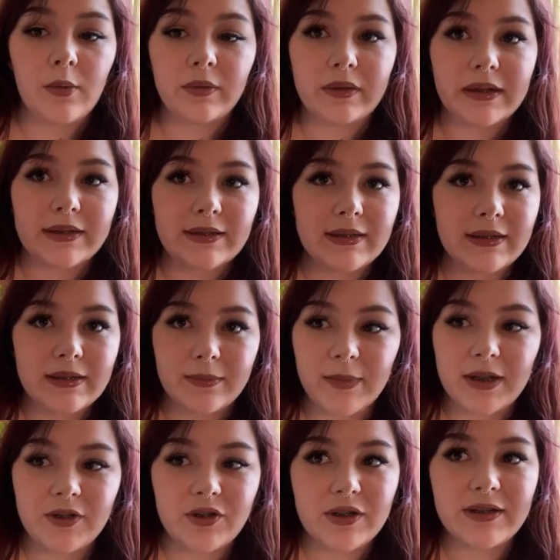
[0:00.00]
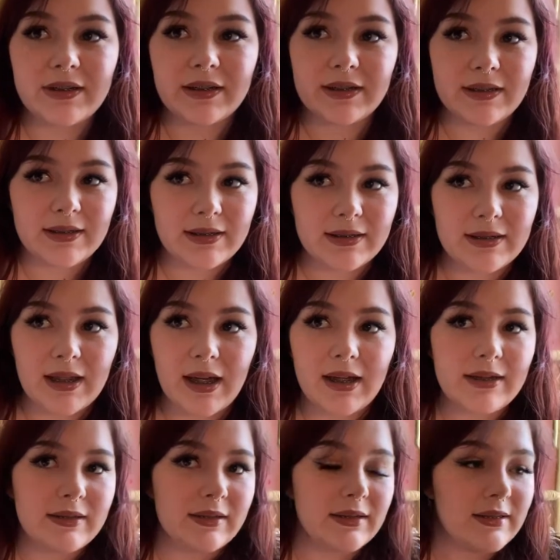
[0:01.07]
List the dimensions, list the
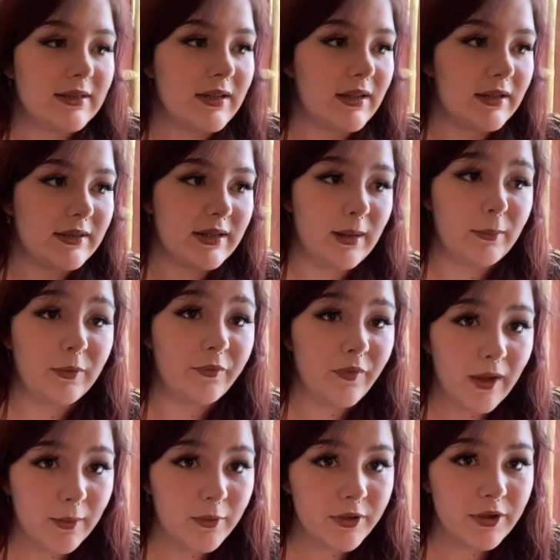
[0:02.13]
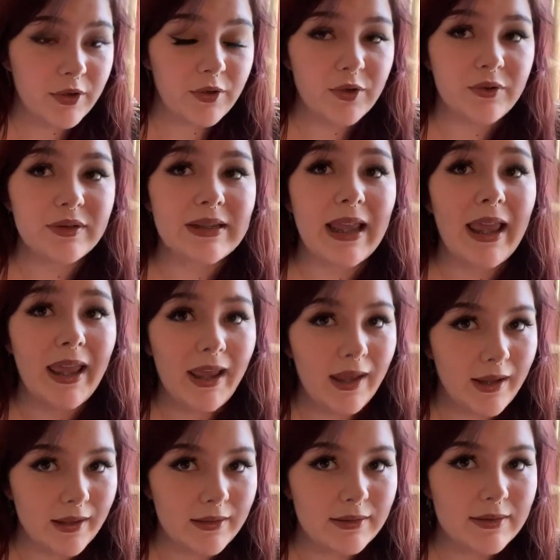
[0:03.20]
size, list the type of fabric you use,
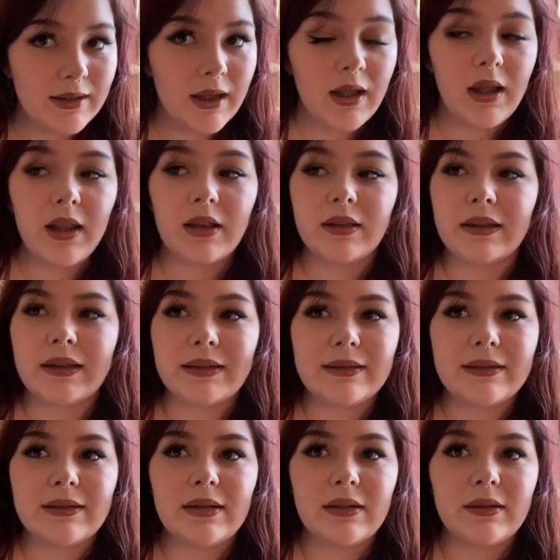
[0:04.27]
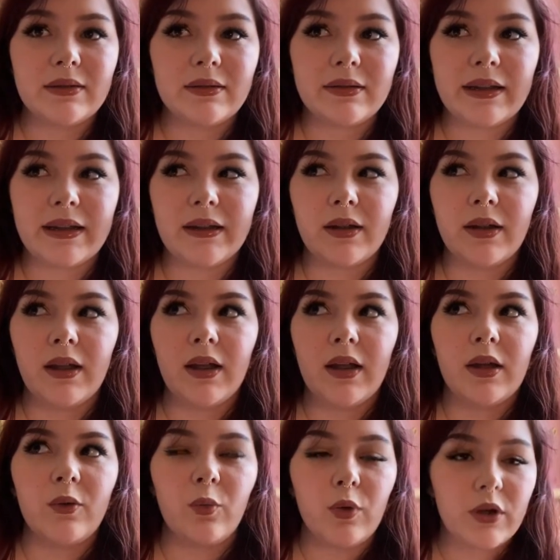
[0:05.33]
and list like
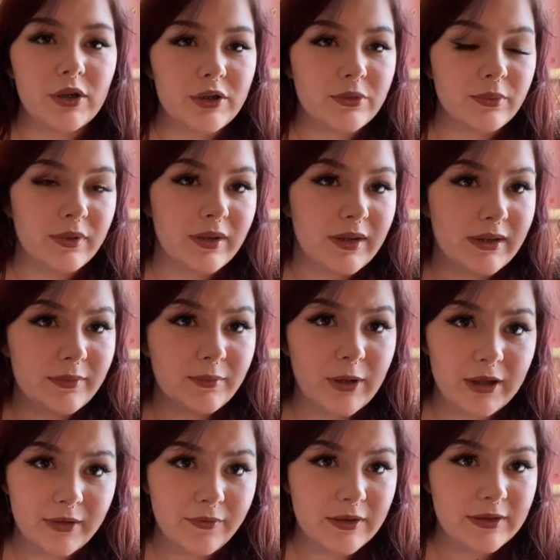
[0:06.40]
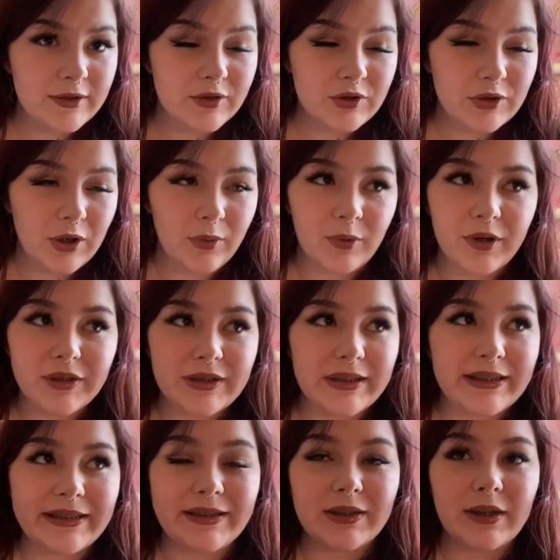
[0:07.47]
words relevant to Star Wars,
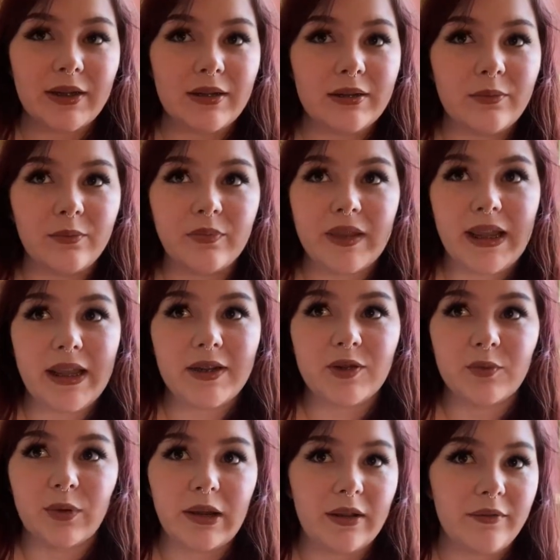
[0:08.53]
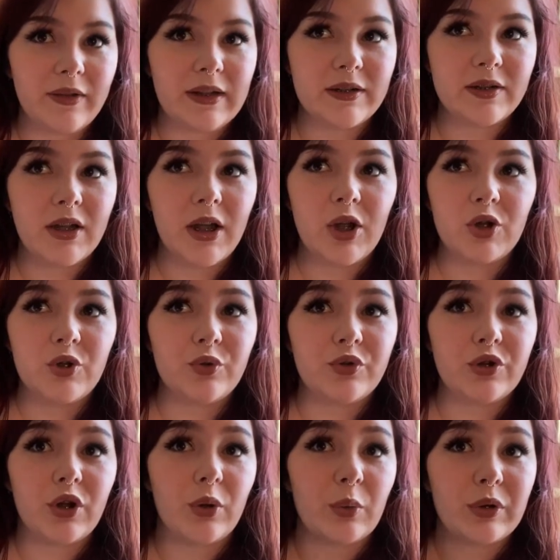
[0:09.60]
list things relevant to
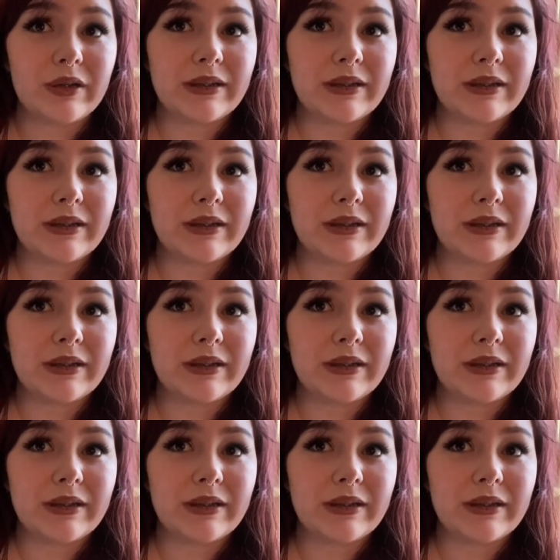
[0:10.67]
Star Wars